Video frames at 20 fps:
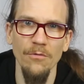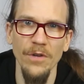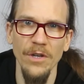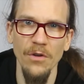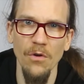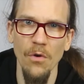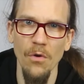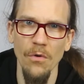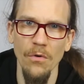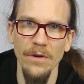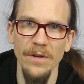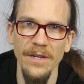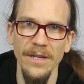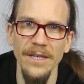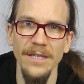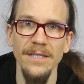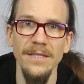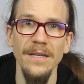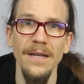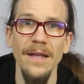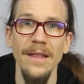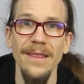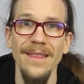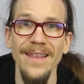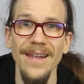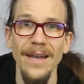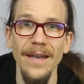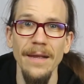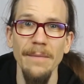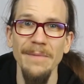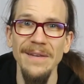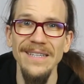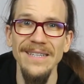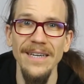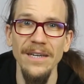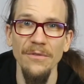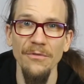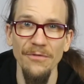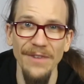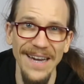record, is the
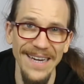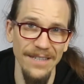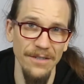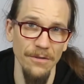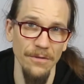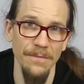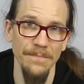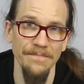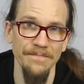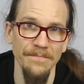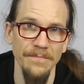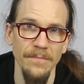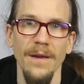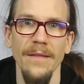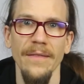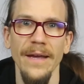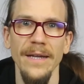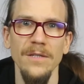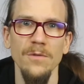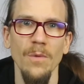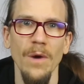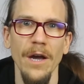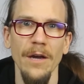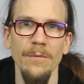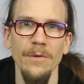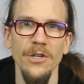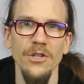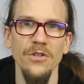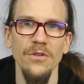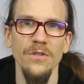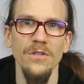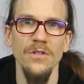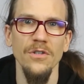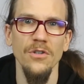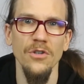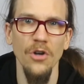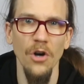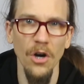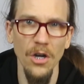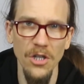limiting factor. And that's why we should
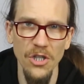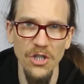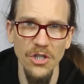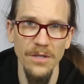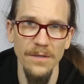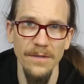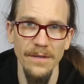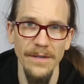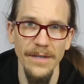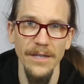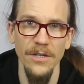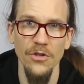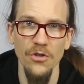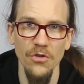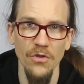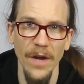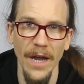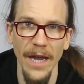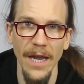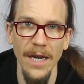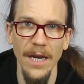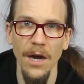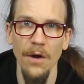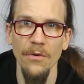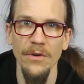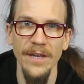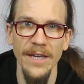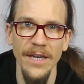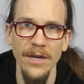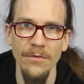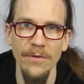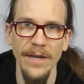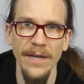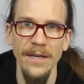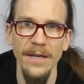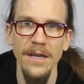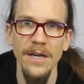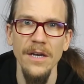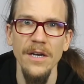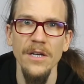consciously train our
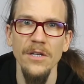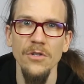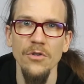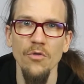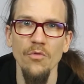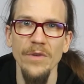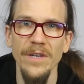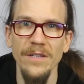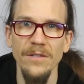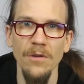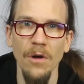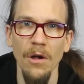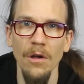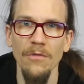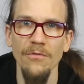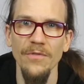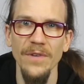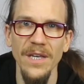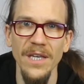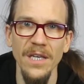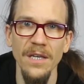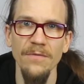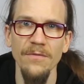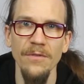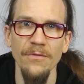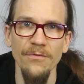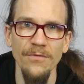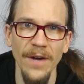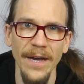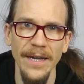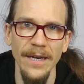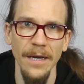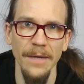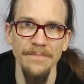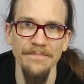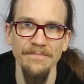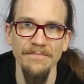hearing to resolve even finer.